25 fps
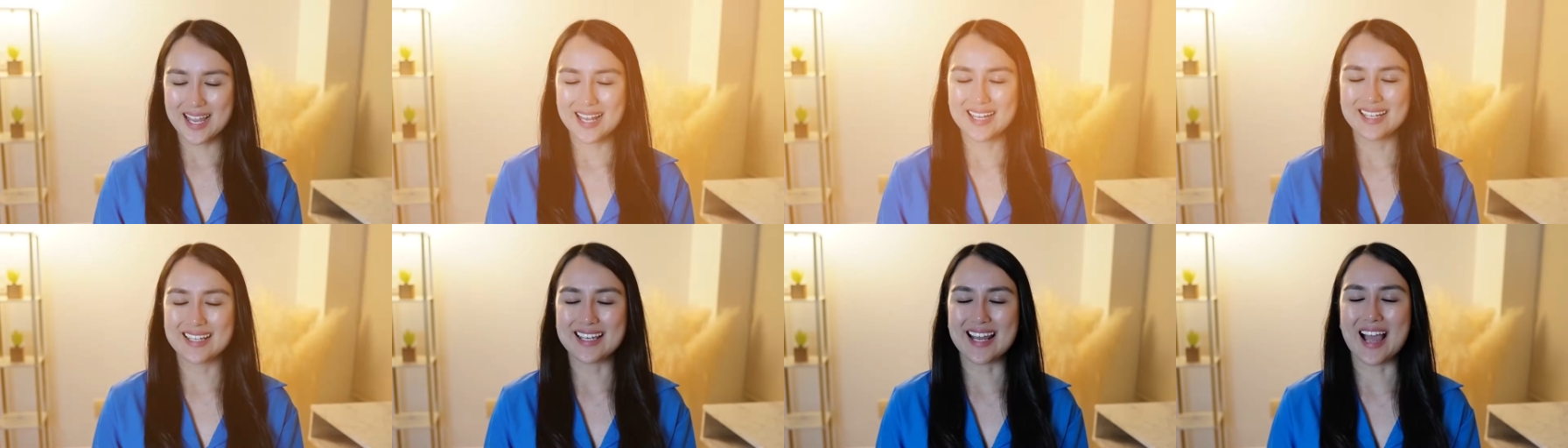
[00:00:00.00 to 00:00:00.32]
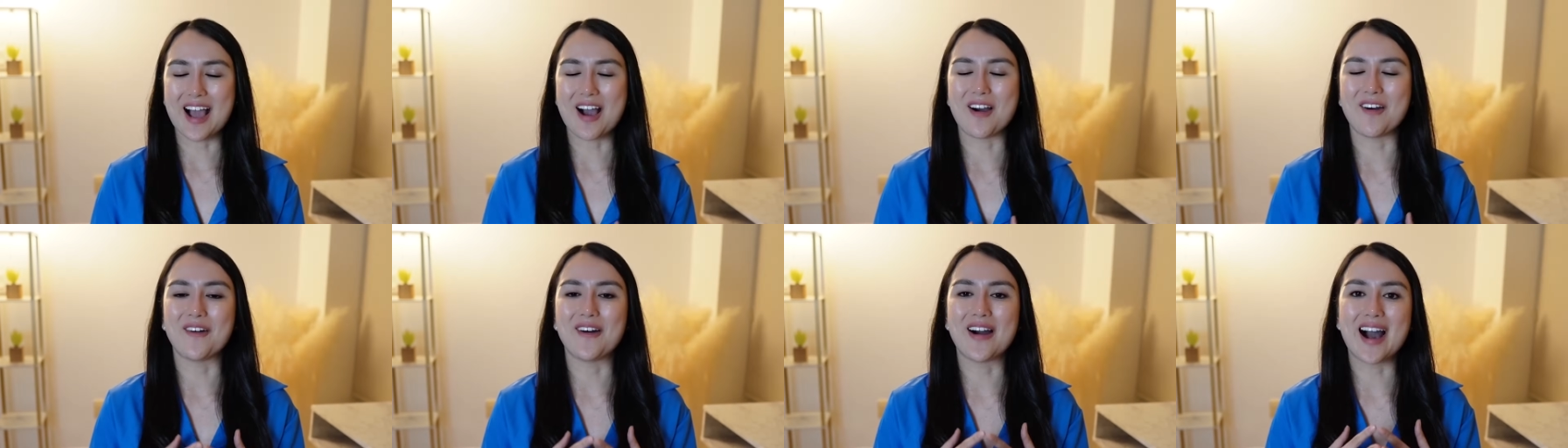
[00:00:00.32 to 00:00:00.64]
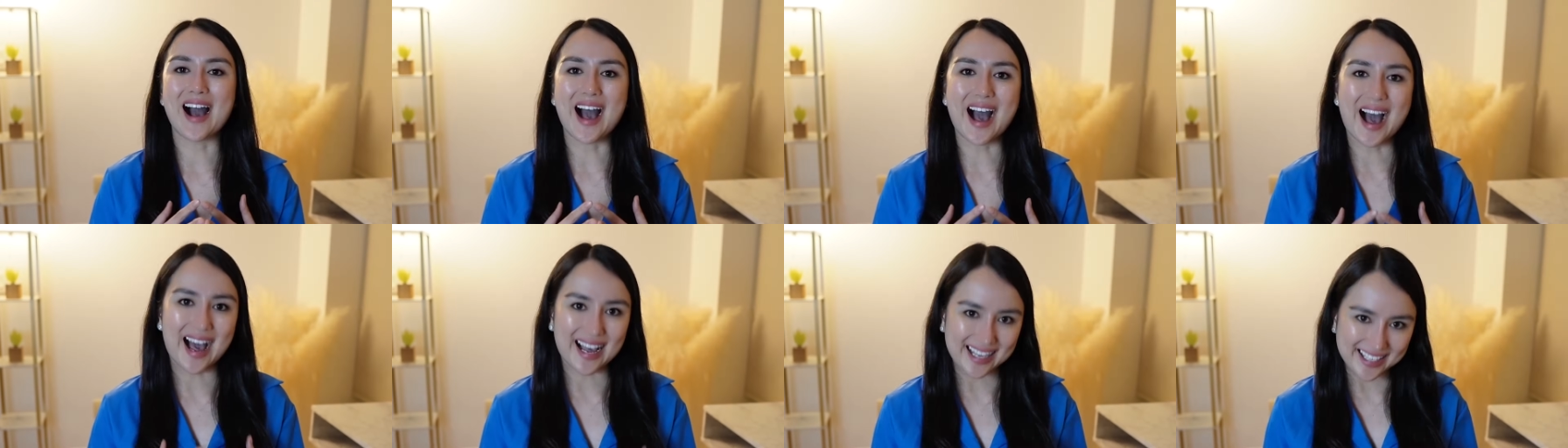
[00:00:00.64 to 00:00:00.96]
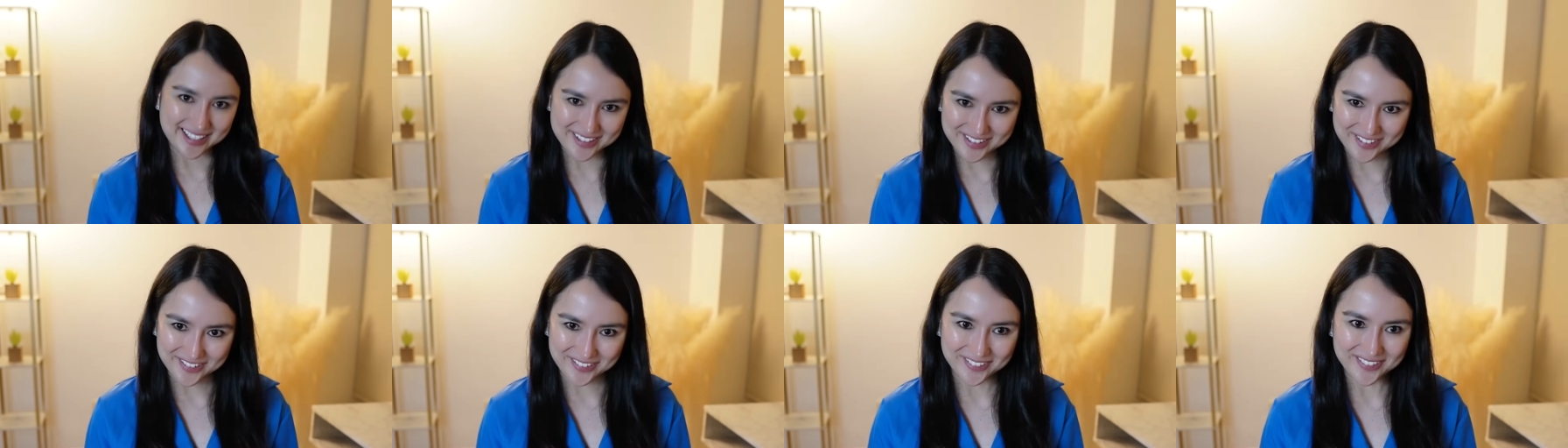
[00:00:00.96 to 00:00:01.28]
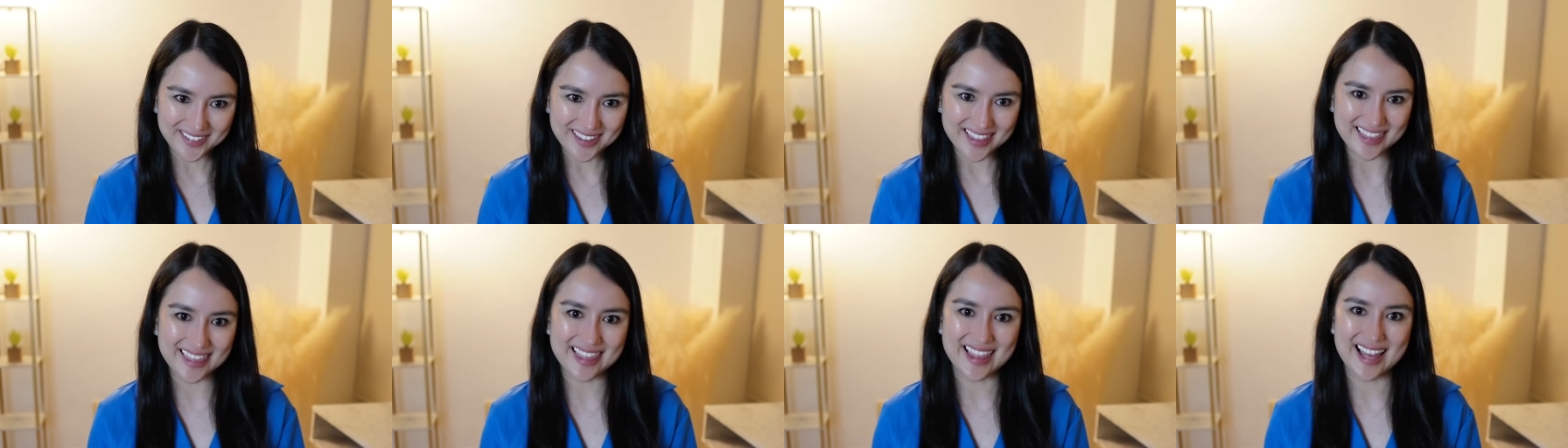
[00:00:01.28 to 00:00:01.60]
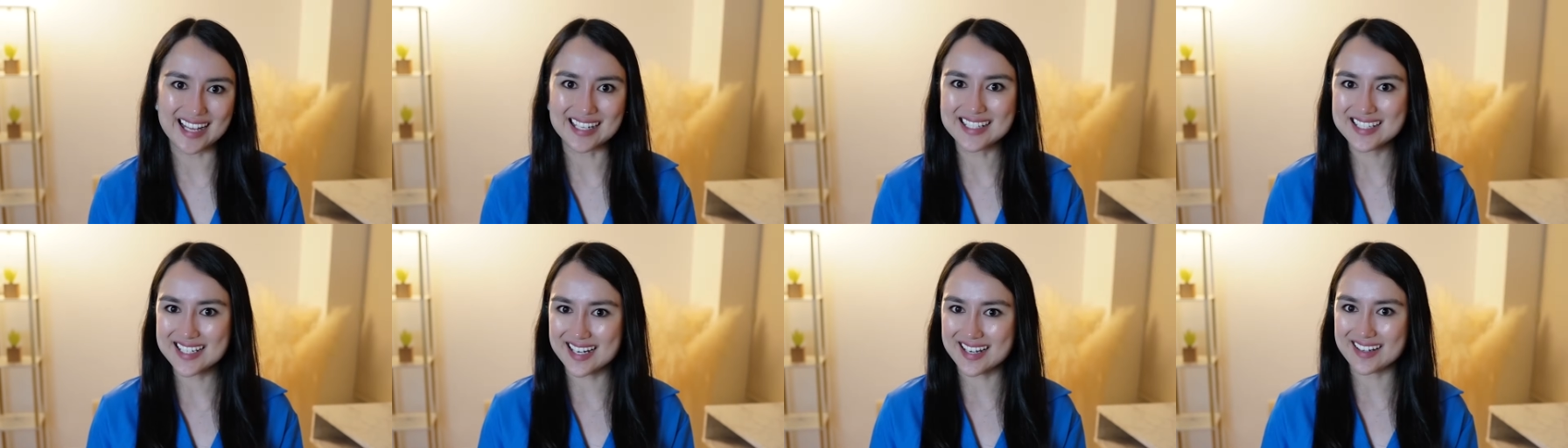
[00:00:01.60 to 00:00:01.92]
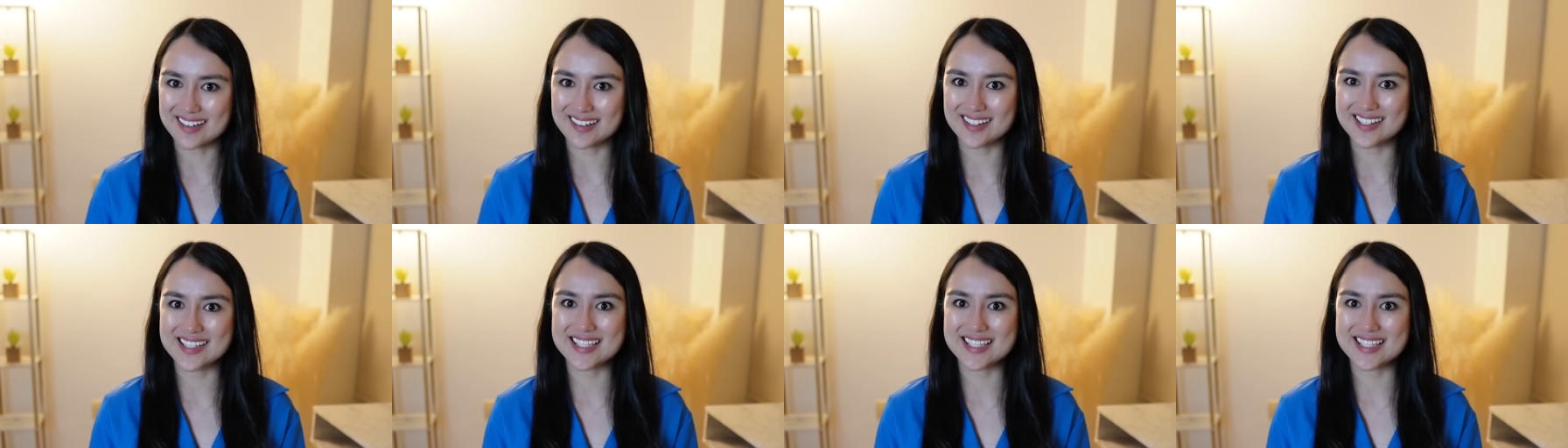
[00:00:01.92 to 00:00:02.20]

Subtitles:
Now, I know that title